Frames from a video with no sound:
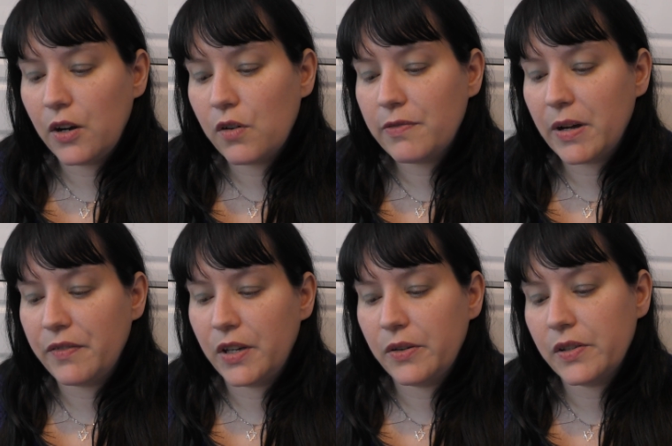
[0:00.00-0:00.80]
lot of my
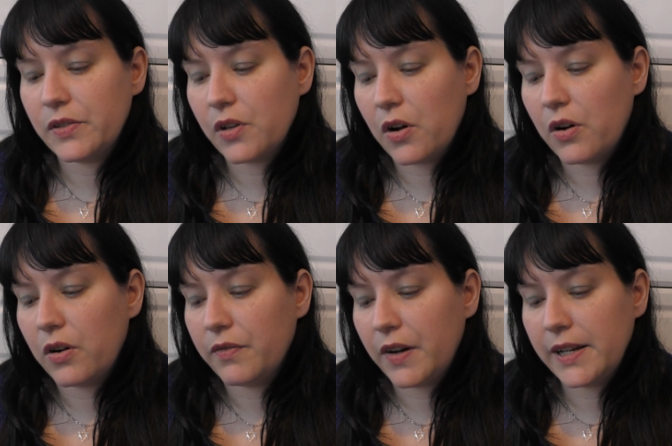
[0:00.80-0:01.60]
viewers
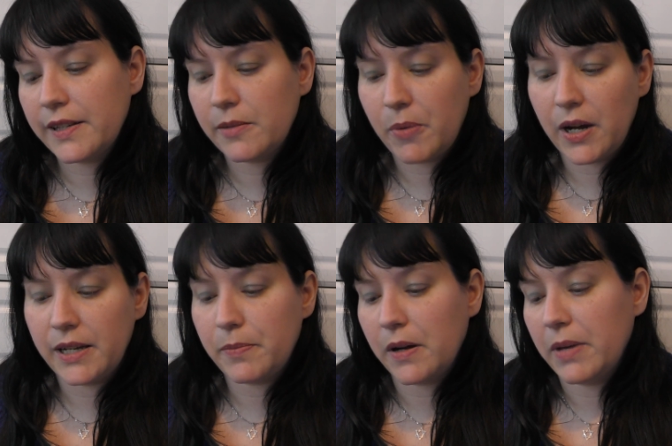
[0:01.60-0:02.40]
are very
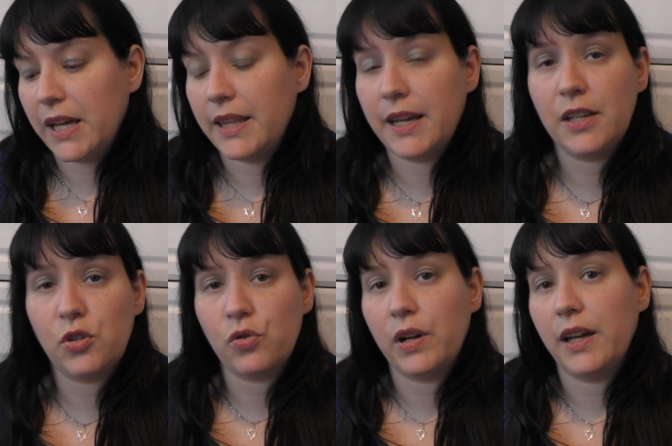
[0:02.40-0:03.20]
inspired by me and they
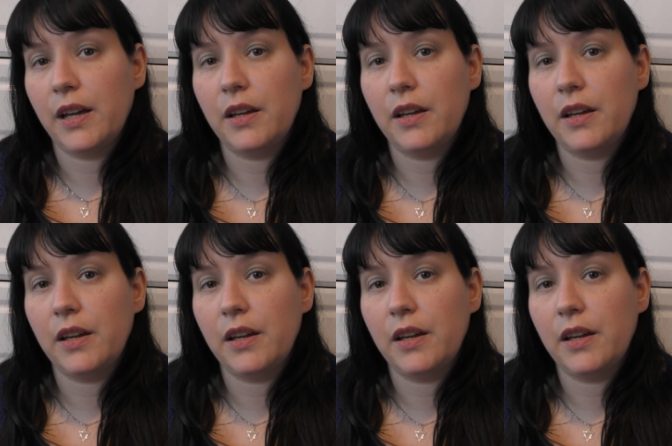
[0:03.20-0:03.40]
enjoy